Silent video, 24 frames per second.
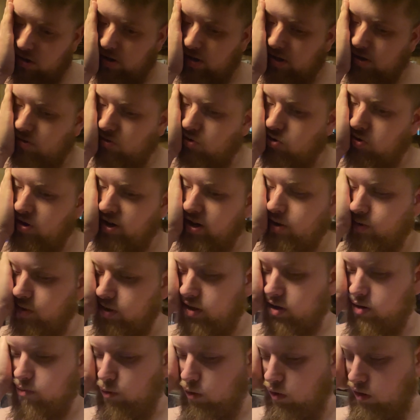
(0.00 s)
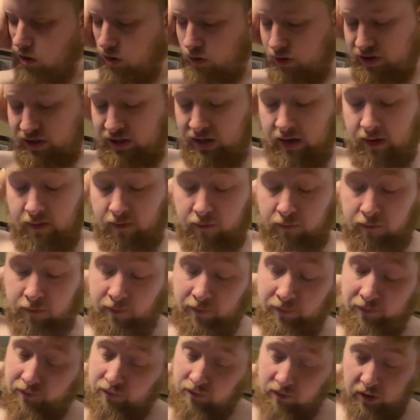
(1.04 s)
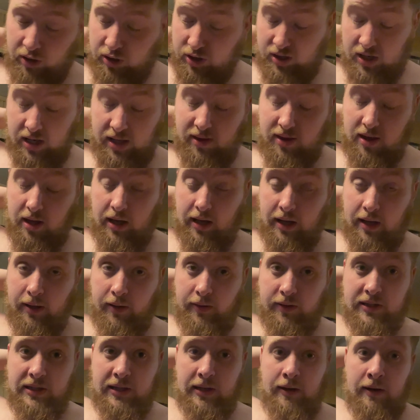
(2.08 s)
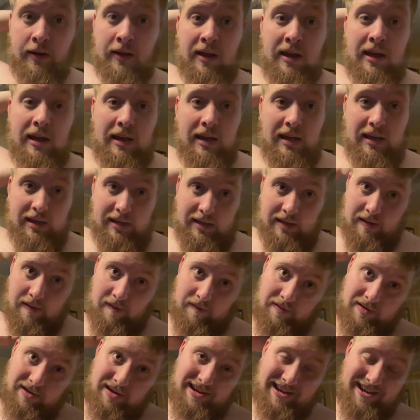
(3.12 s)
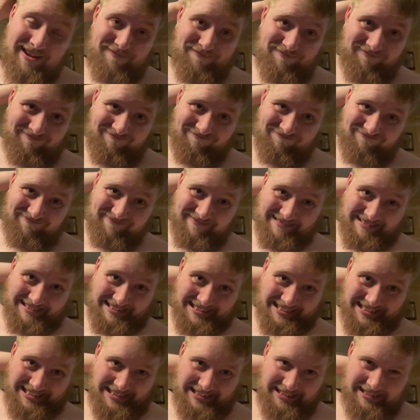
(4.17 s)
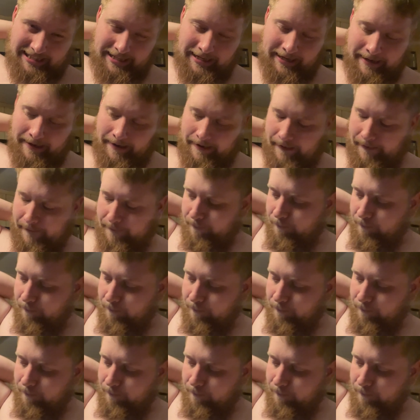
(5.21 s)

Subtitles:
to tweak with it tomorrow, see if there's anything else. And if not, yeah,